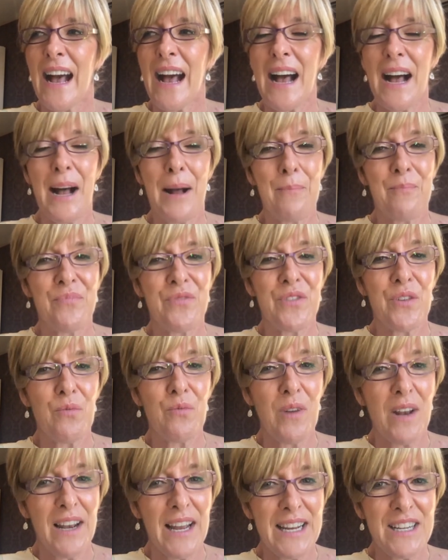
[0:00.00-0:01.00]
the
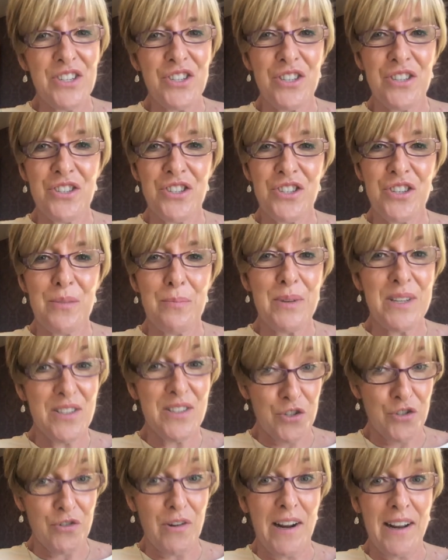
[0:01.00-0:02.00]
relationship
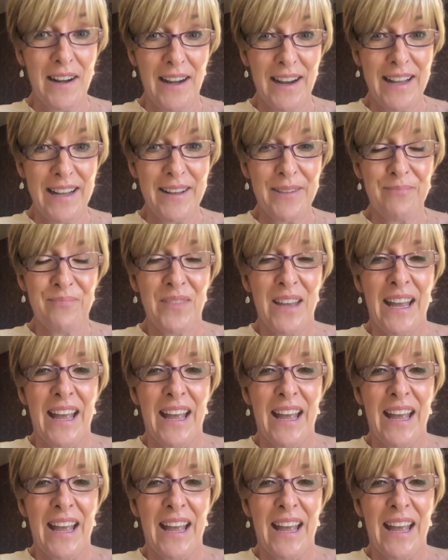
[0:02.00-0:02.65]
is struggling.